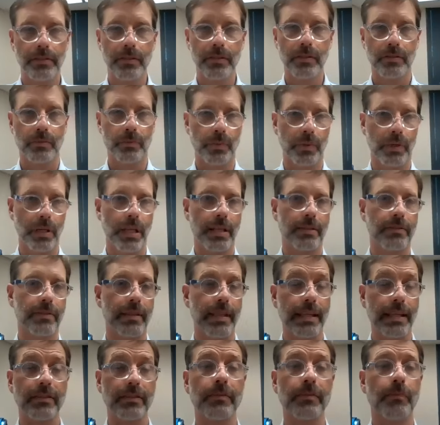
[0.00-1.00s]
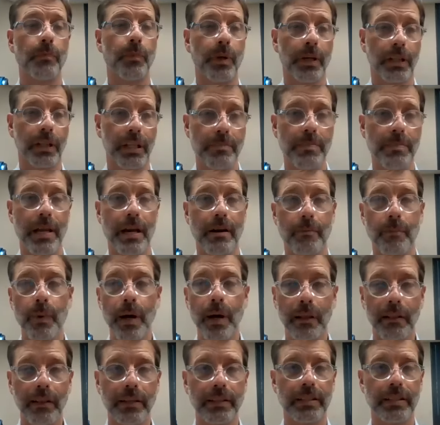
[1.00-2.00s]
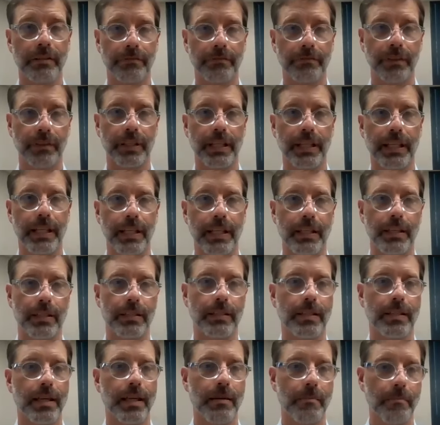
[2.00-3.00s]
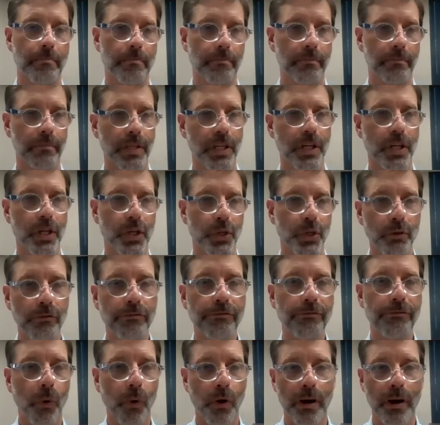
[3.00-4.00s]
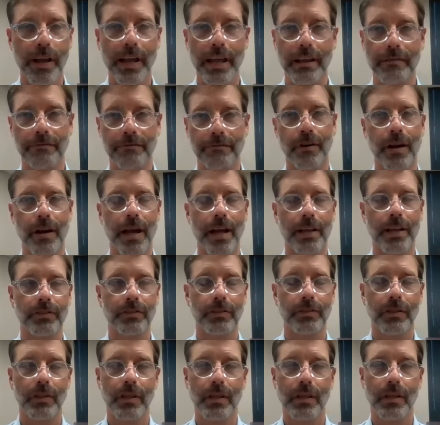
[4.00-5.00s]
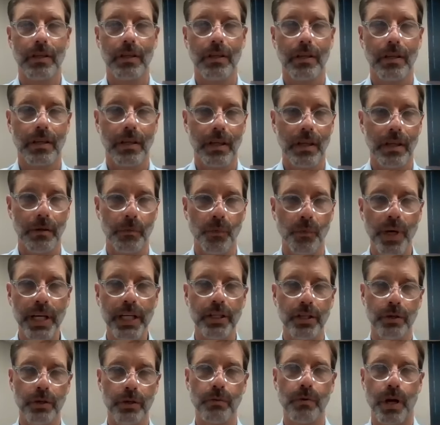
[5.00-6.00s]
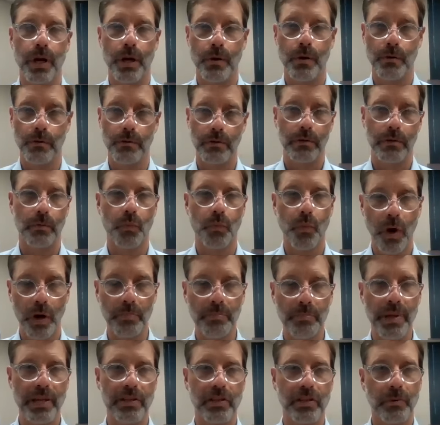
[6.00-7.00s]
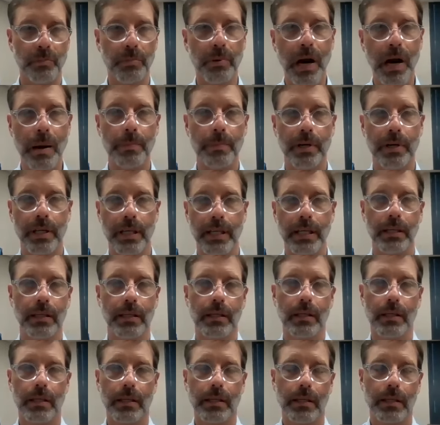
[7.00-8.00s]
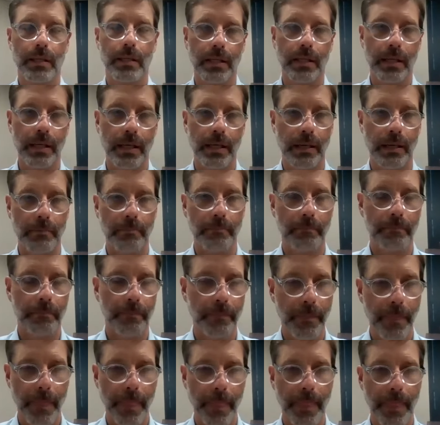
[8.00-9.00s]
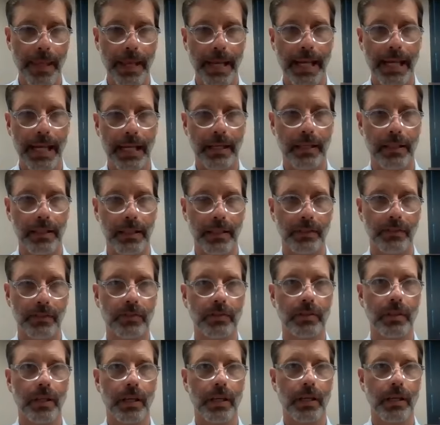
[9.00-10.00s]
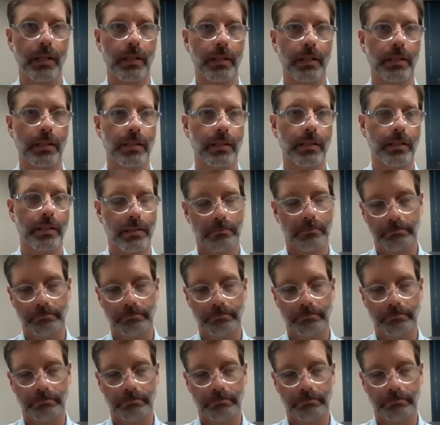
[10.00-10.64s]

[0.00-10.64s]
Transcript: this is, that's really been a relatively new foray for us. And we do own one piece of property, and it's, but